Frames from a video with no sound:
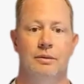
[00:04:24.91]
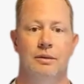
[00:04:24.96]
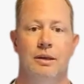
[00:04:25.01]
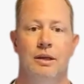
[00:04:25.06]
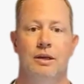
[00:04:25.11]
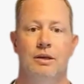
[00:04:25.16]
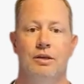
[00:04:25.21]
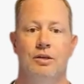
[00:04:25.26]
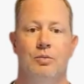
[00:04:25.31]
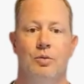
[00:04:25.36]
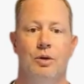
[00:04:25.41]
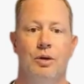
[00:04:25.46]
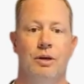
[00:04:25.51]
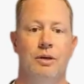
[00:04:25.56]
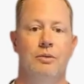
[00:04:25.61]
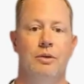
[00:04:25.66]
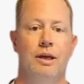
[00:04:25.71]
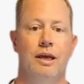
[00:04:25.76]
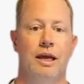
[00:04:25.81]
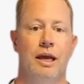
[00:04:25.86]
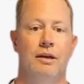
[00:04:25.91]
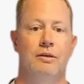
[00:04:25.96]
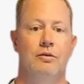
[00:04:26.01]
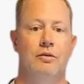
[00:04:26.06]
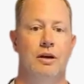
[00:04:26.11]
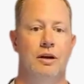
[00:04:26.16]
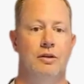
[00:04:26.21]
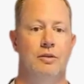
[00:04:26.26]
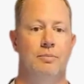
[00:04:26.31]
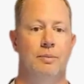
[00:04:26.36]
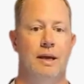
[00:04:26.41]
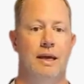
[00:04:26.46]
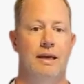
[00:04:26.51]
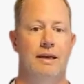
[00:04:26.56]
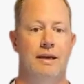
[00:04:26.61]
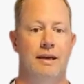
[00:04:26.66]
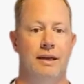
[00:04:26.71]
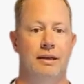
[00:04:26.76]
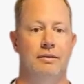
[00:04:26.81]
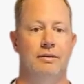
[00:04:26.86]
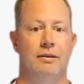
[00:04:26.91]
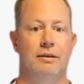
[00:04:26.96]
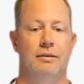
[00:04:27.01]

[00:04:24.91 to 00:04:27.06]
Here's where you can add critical metadata,